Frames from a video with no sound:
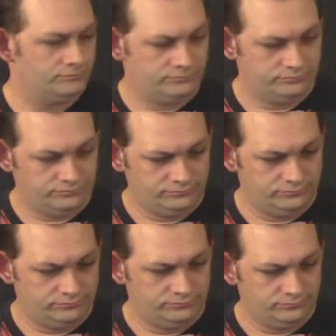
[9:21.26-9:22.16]

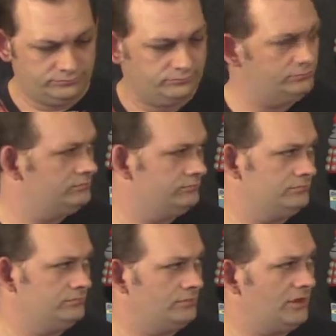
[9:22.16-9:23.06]

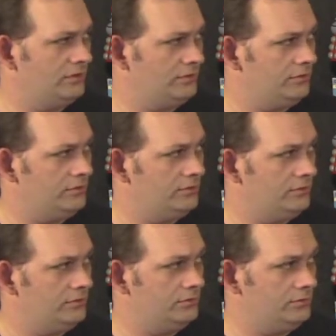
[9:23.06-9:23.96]

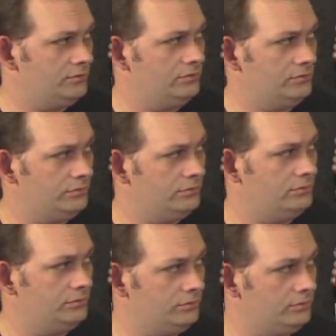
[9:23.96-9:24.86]

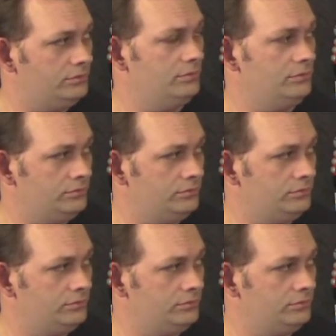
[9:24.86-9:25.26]
[no speech]